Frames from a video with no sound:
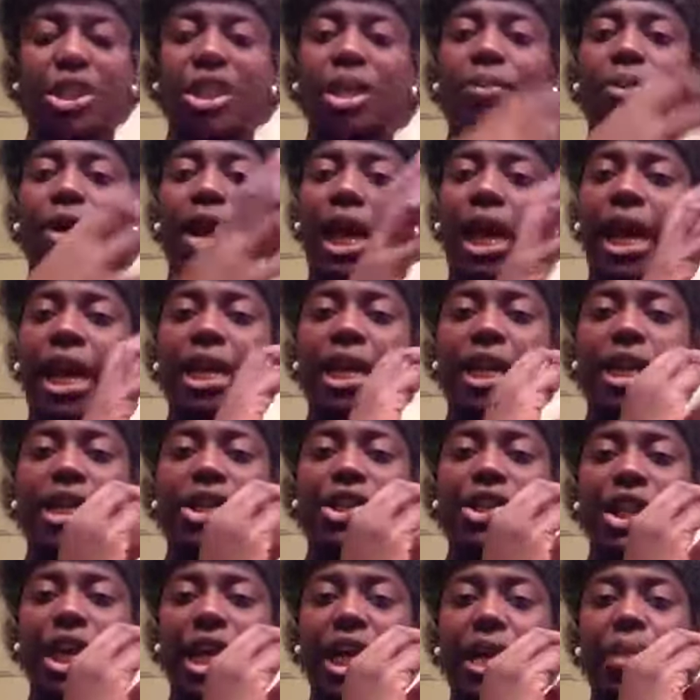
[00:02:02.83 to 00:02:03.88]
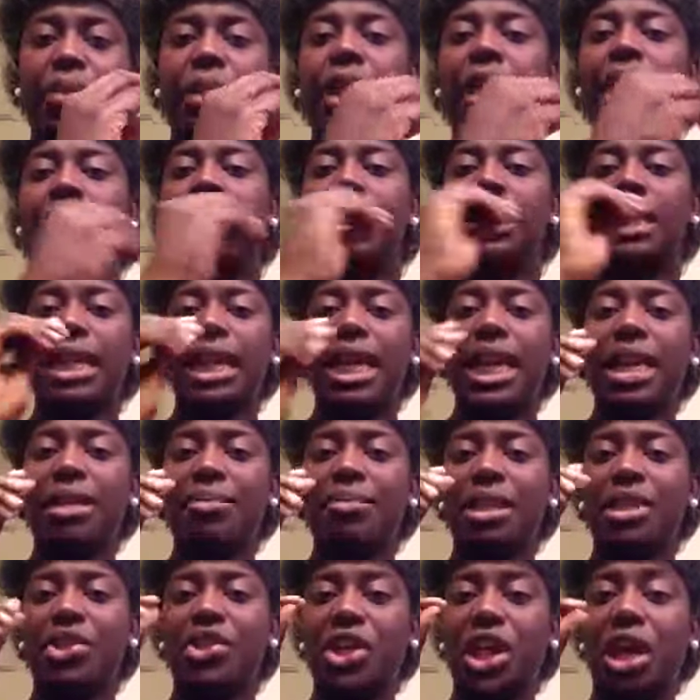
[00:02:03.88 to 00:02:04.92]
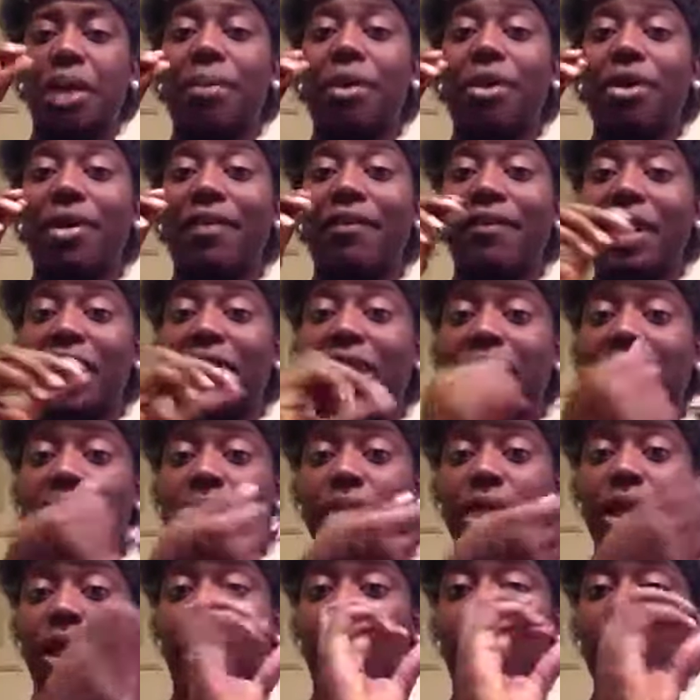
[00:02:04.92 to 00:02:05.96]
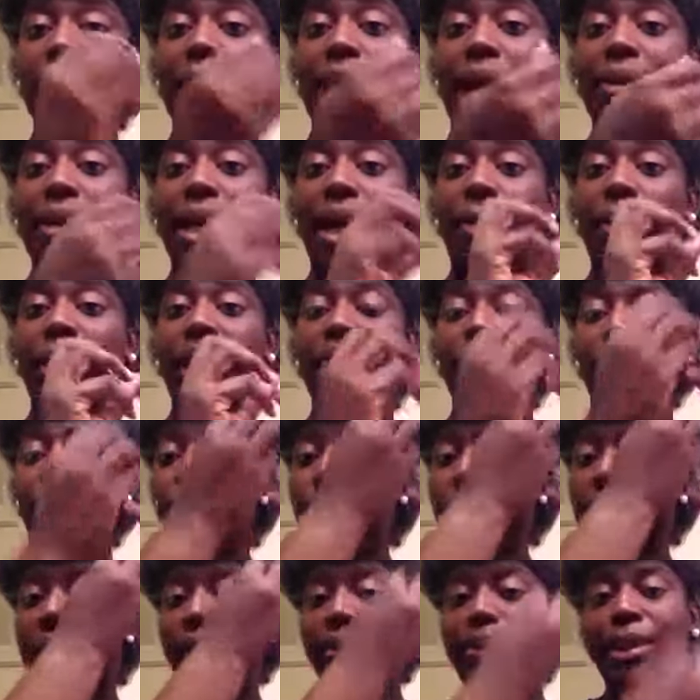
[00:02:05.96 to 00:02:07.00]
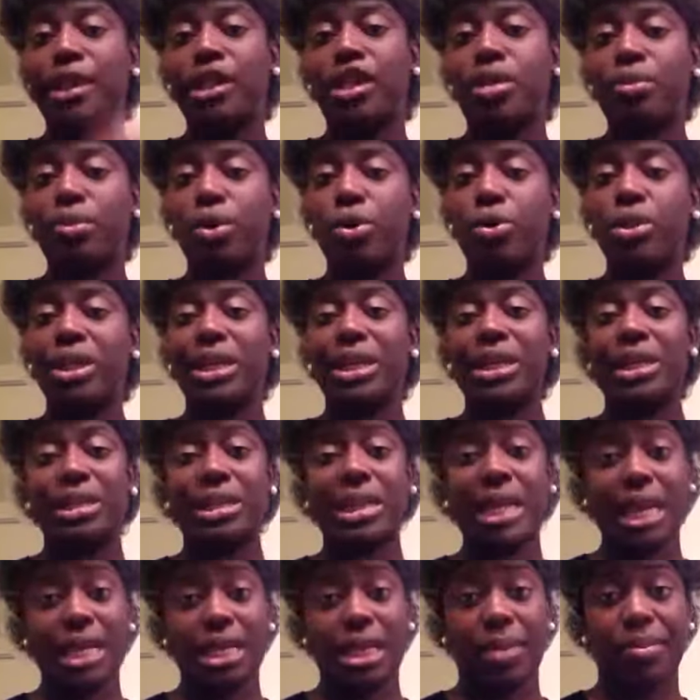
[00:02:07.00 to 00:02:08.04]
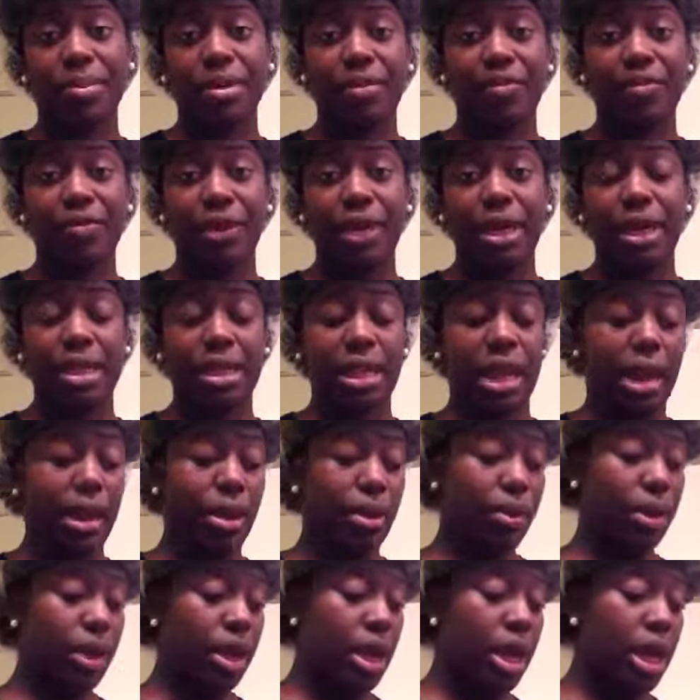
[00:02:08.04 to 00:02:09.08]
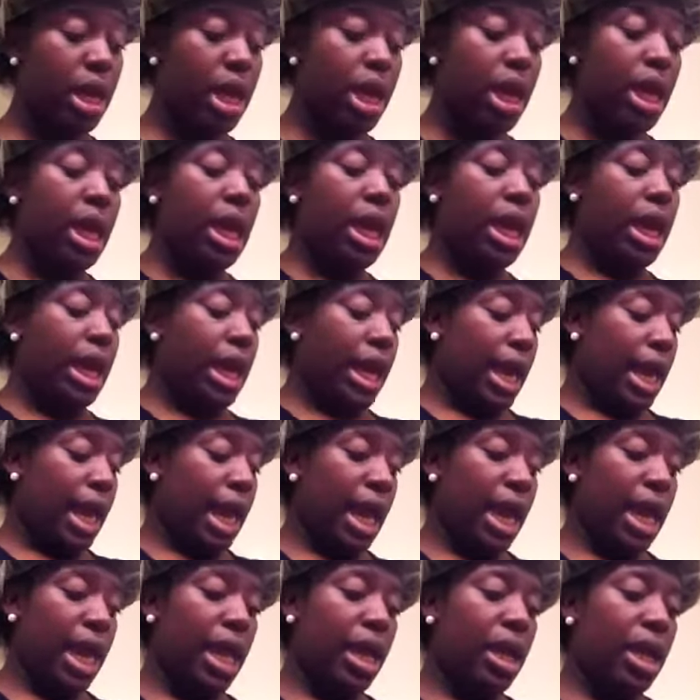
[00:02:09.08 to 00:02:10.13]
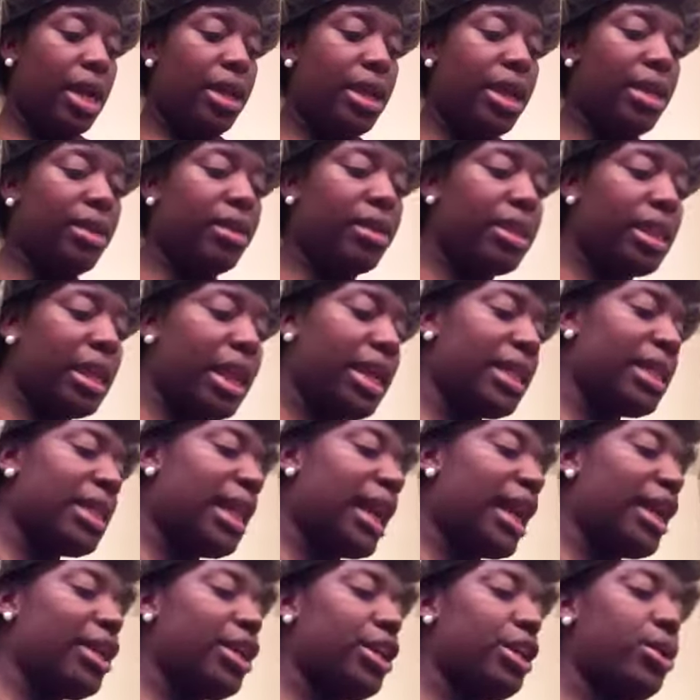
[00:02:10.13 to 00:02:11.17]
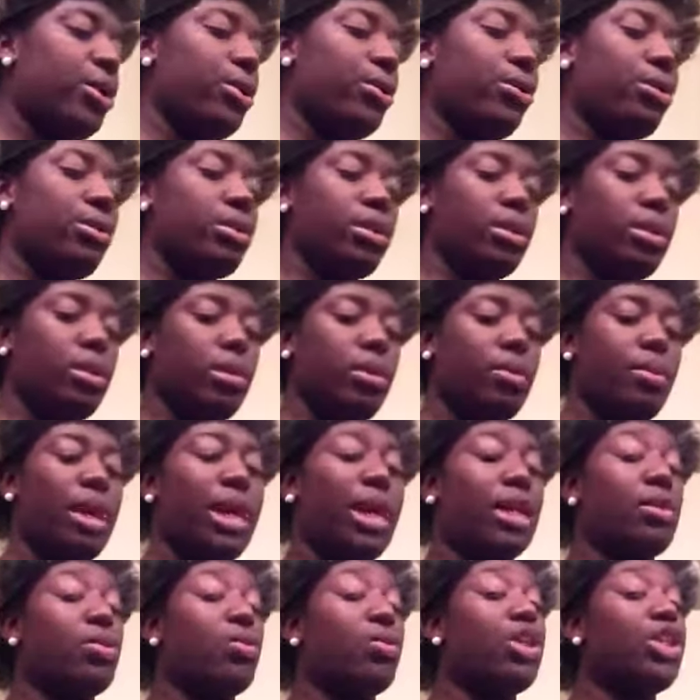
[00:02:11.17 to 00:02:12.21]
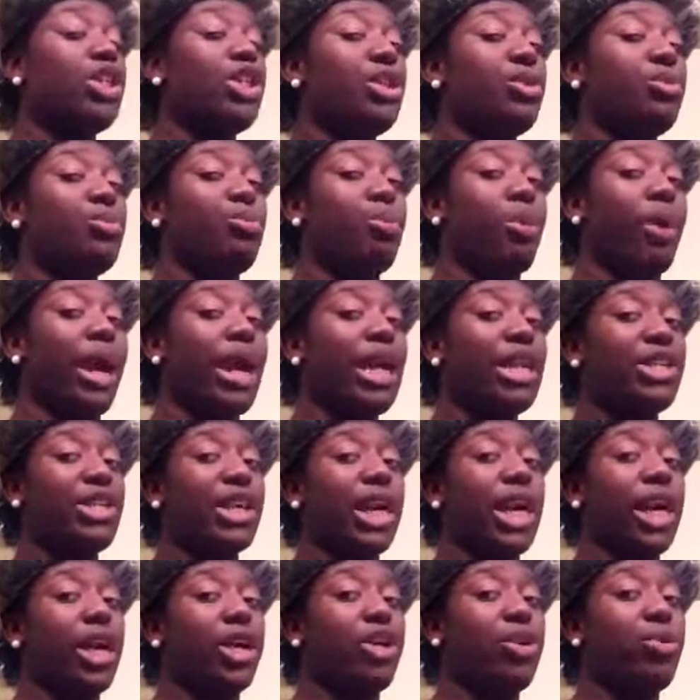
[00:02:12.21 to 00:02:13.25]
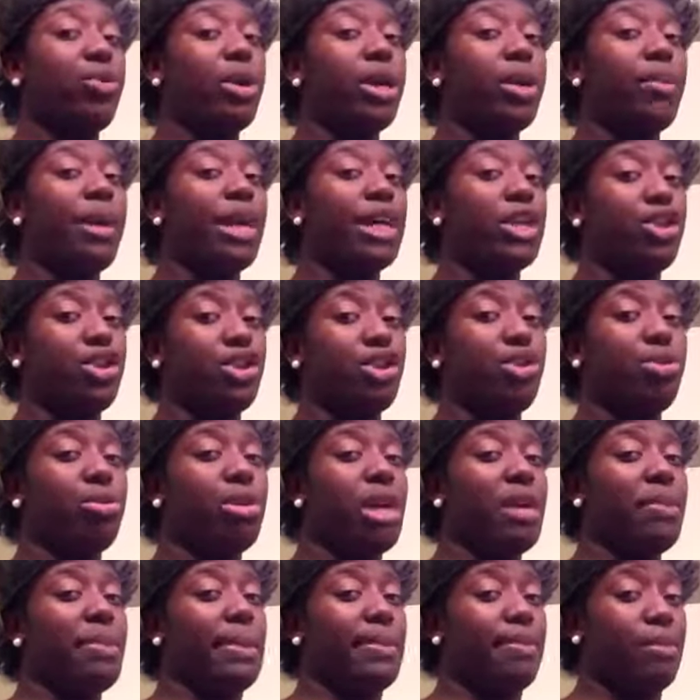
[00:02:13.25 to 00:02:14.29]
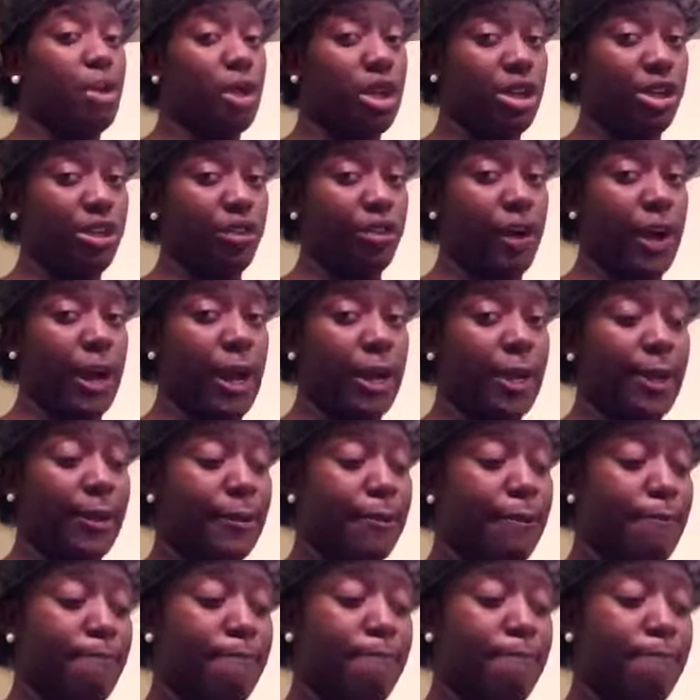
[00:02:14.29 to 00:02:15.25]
dip your hand in the jam to keep the jam on your fingertips at all times. That way your braid will be smooth and it'll take some of the frizz out. And another thing that I use, because once you braid your hair, you want to make sure you keep it moisturized.